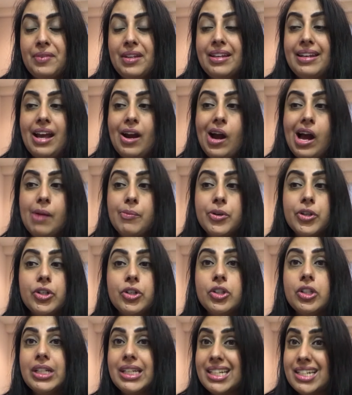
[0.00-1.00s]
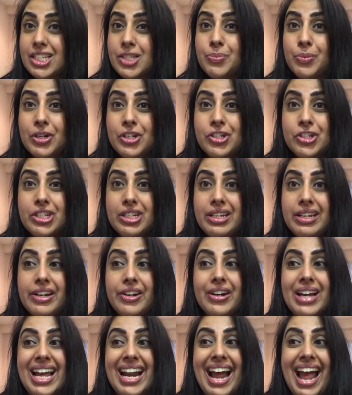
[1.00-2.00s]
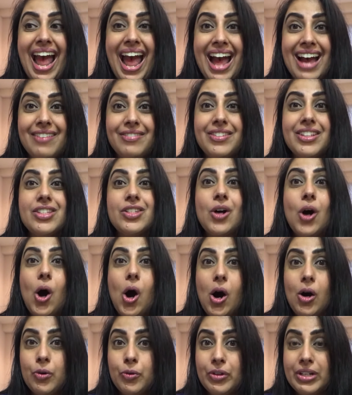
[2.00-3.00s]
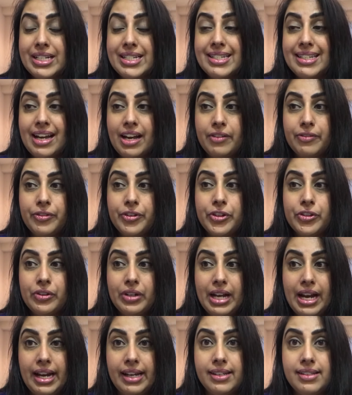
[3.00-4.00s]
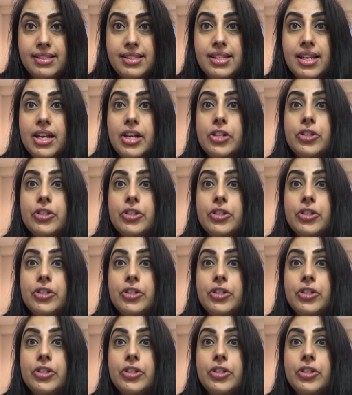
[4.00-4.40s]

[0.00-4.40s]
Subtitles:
now I'm gonna look at a spreadsheet here and I have this all written down for you guys